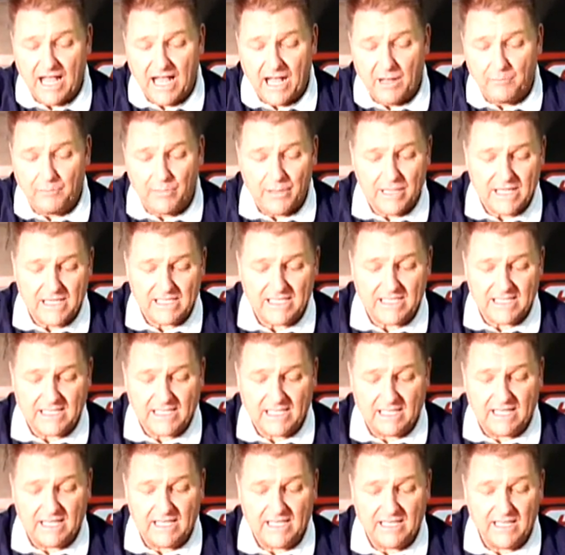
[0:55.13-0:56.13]
and
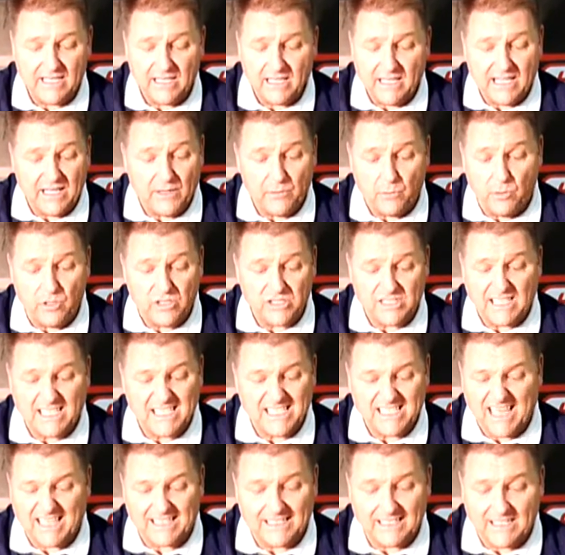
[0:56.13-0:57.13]
basically it works
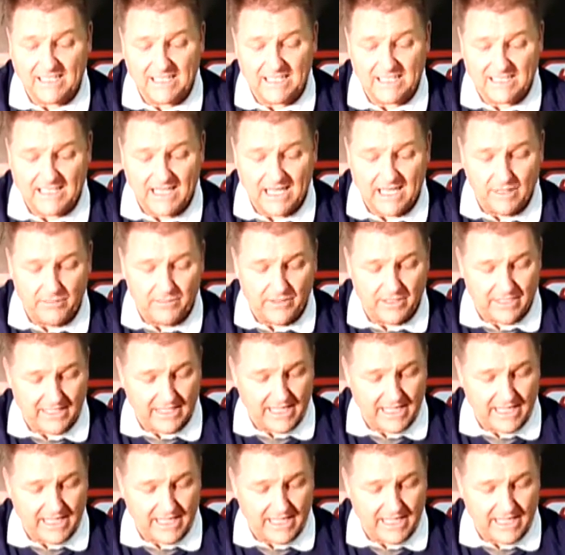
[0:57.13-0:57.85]
exactly the same.